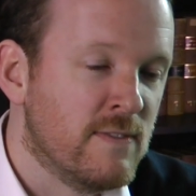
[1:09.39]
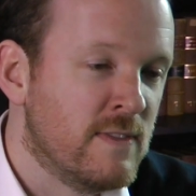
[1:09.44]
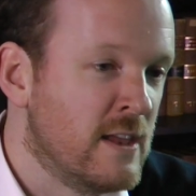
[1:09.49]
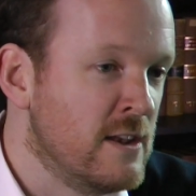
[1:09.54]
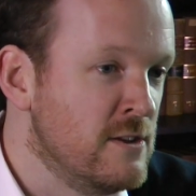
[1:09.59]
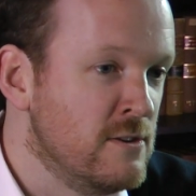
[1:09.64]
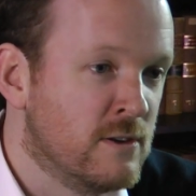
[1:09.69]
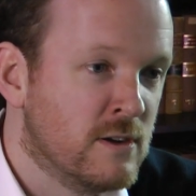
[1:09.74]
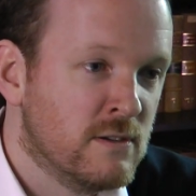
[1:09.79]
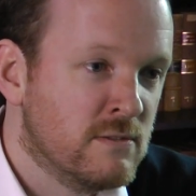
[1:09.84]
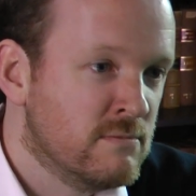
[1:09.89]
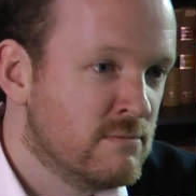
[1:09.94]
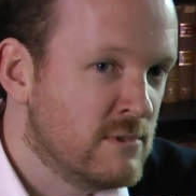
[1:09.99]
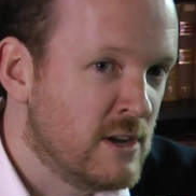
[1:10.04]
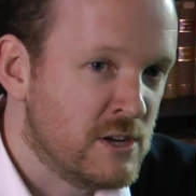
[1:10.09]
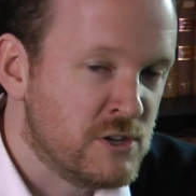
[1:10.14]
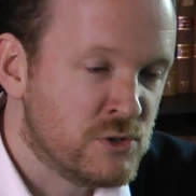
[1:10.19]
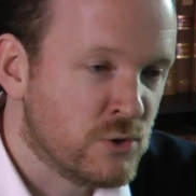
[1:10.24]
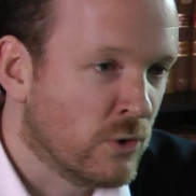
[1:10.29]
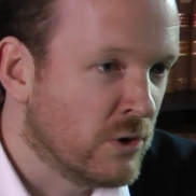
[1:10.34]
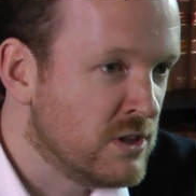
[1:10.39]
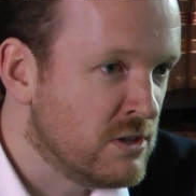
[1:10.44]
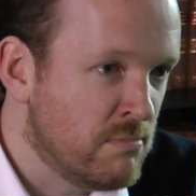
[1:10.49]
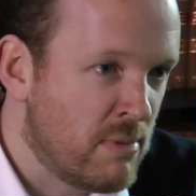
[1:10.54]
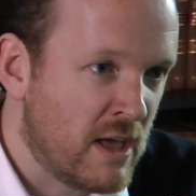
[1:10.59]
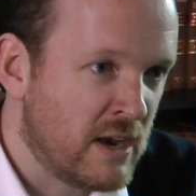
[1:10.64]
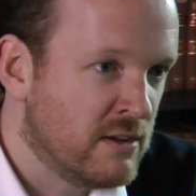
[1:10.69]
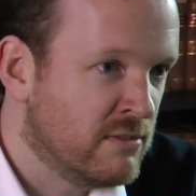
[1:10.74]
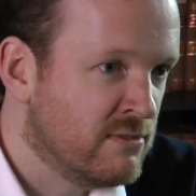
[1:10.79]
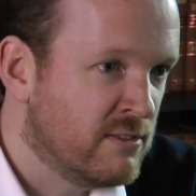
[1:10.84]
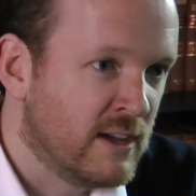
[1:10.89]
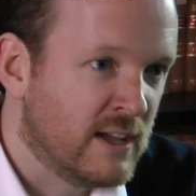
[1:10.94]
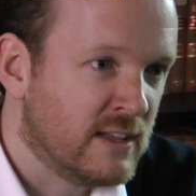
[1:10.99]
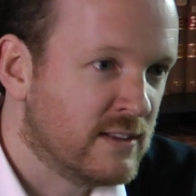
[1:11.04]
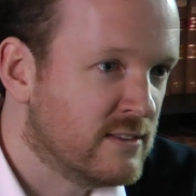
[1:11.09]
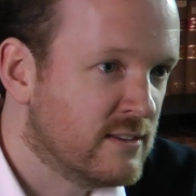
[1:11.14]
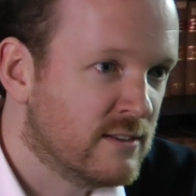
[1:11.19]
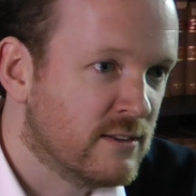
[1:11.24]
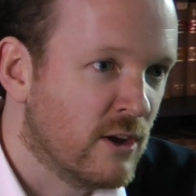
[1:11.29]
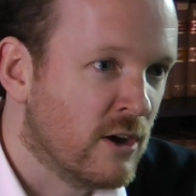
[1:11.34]
then you can enjoy the
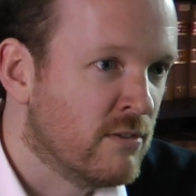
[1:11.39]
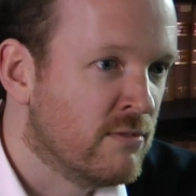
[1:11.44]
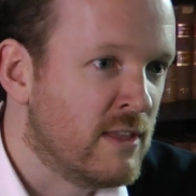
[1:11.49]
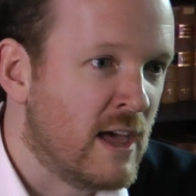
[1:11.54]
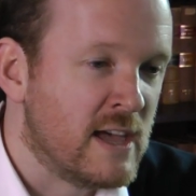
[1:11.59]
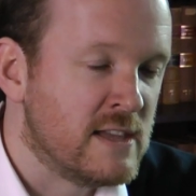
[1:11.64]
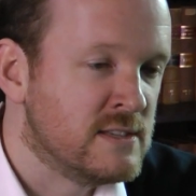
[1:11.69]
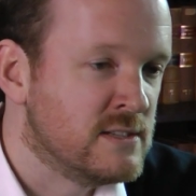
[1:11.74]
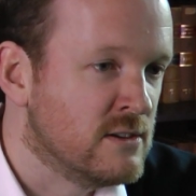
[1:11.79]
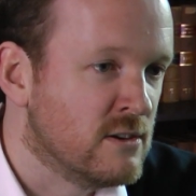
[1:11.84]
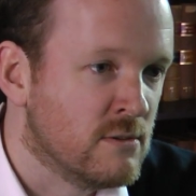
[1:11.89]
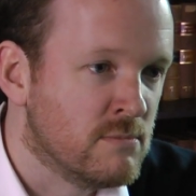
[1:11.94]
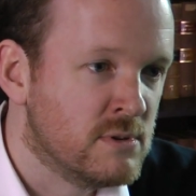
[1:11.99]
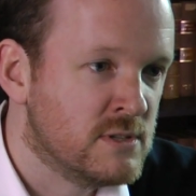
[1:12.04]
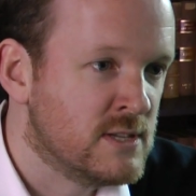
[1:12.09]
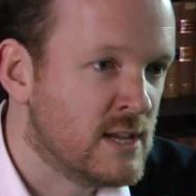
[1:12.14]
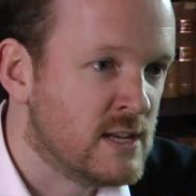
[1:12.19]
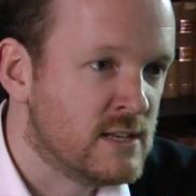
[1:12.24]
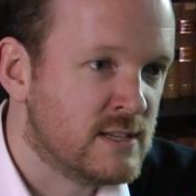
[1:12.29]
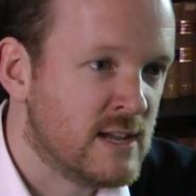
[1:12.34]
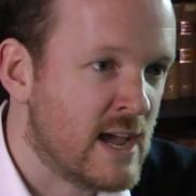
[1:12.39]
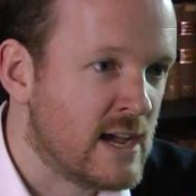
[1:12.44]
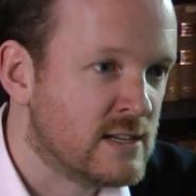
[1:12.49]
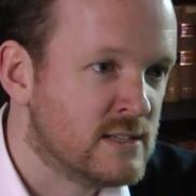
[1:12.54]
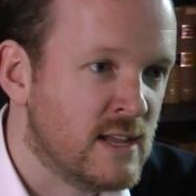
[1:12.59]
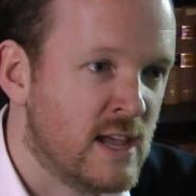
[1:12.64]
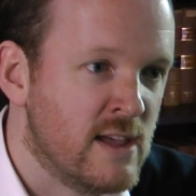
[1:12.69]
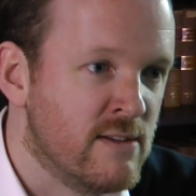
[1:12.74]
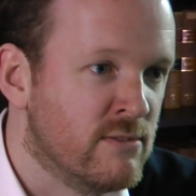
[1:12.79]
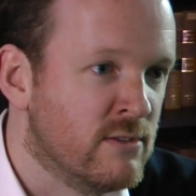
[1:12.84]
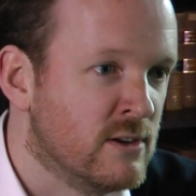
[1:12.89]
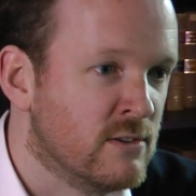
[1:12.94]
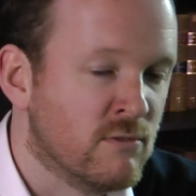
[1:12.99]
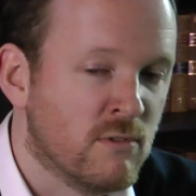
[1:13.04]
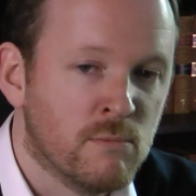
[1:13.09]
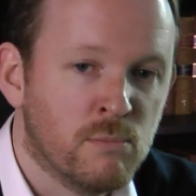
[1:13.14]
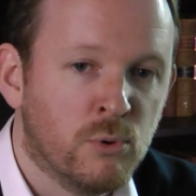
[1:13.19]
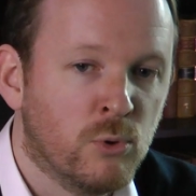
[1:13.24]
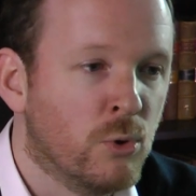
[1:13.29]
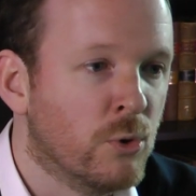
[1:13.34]
benefits of that 0% tax haven and
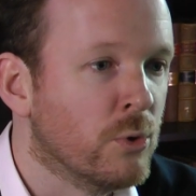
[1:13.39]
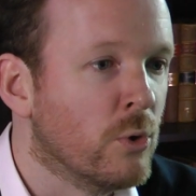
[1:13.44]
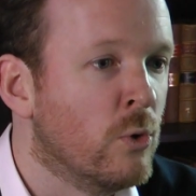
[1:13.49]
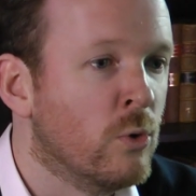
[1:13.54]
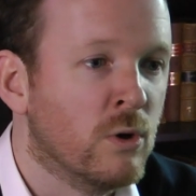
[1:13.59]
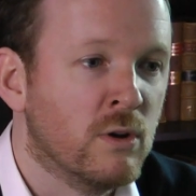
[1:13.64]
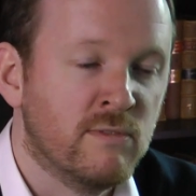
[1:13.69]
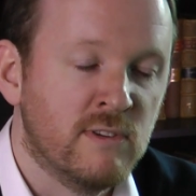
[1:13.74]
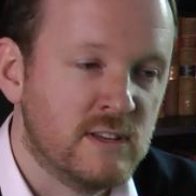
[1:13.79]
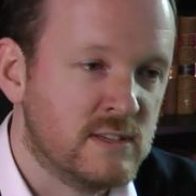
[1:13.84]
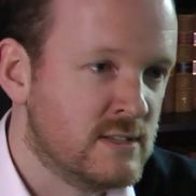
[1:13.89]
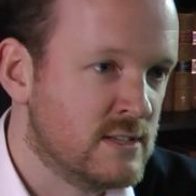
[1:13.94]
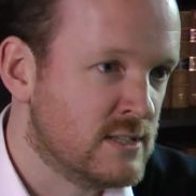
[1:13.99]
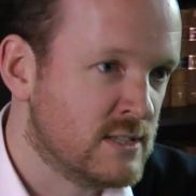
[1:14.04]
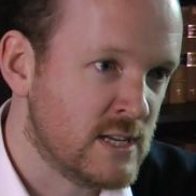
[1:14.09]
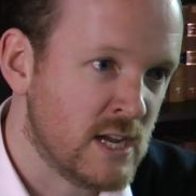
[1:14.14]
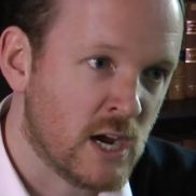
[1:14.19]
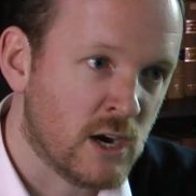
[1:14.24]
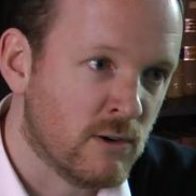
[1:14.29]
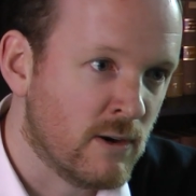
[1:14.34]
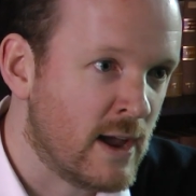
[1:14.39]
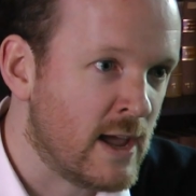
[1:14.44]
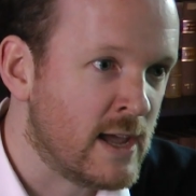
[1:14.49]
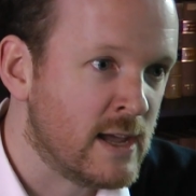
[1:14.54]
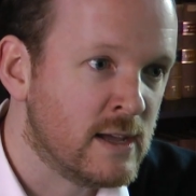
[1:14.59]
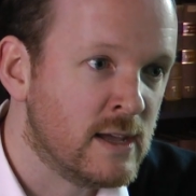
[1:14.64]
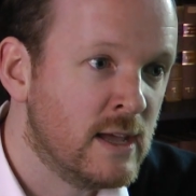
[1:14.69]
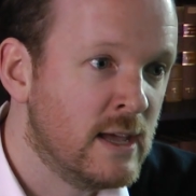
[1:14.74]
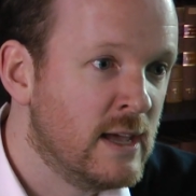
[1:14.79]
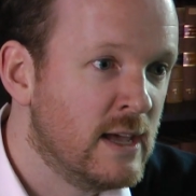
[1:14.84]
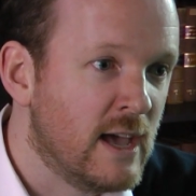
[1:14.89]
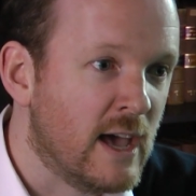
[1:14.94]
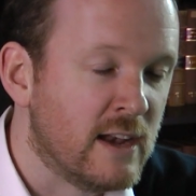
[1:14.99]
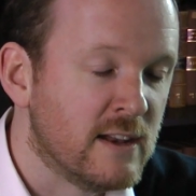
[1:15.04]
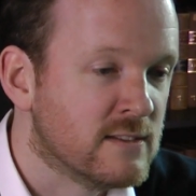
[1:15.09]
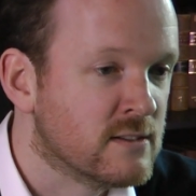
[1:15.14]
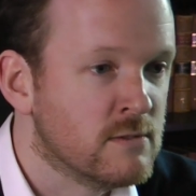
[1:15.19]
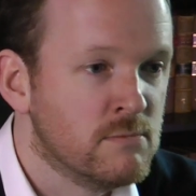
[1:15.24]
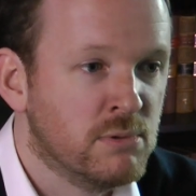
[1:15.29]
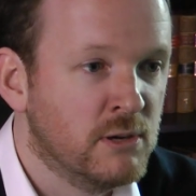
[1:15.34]
report all of it to CRA,
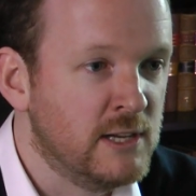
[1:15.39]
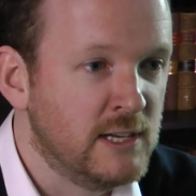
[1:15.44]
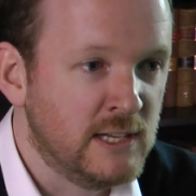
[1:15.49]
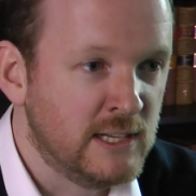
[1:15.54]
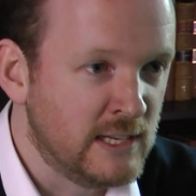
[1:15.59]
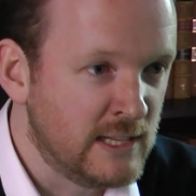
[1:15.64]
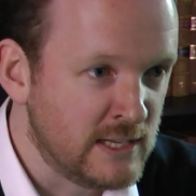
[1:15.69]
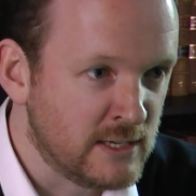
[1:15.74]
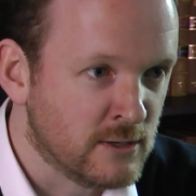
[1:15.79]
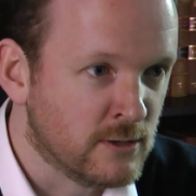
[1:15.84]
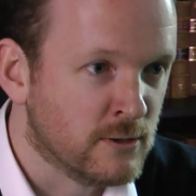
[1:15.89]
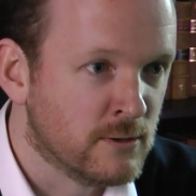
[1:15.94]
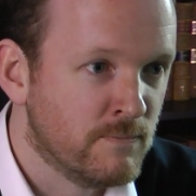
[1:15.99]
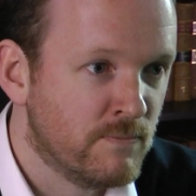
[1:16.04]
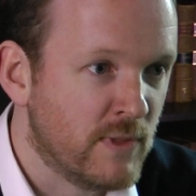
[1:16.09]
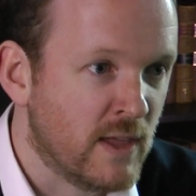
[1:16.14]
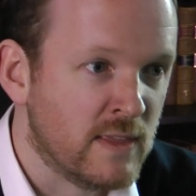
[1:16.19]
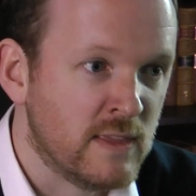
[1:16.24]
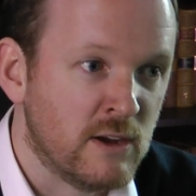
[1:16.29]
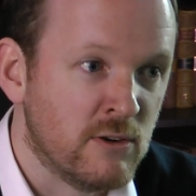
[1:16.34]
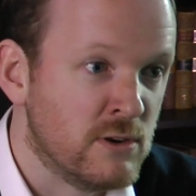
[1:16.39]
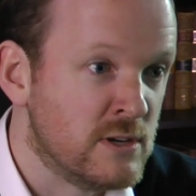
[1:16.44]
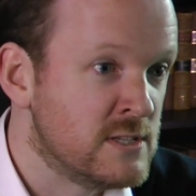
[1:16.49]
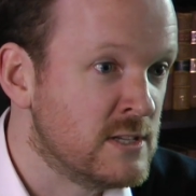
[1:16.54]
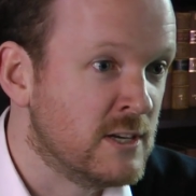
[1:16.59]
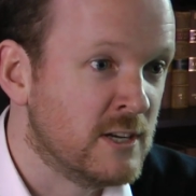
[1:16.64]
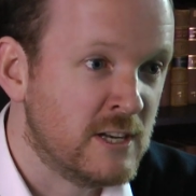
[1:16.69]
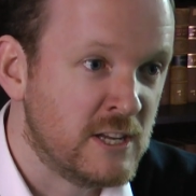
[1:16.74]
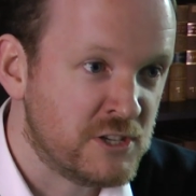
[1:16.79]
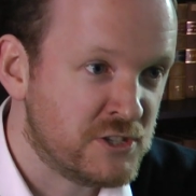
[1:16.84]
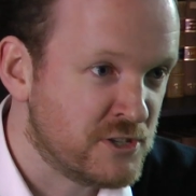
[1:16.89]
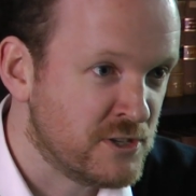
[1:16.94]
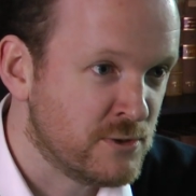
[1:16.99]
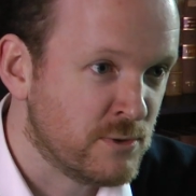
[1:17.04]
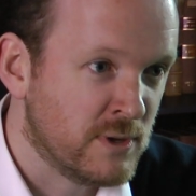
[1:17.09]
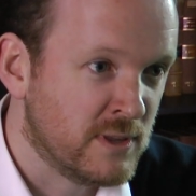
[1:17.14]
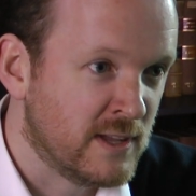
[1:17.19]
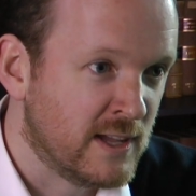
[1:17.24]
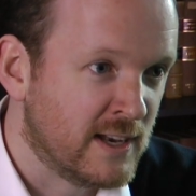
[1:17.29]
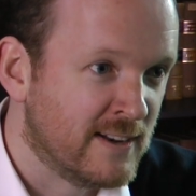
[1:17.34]
and it's completely legal and there isn't an issue
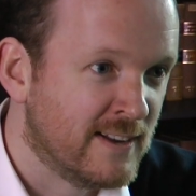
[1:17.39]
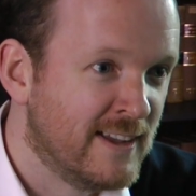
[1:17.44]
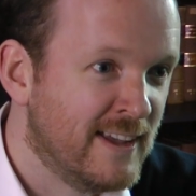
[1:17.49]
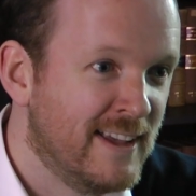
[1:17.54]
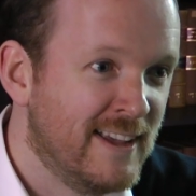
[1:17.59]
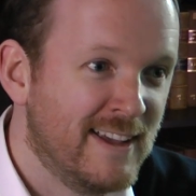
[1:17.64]
with it.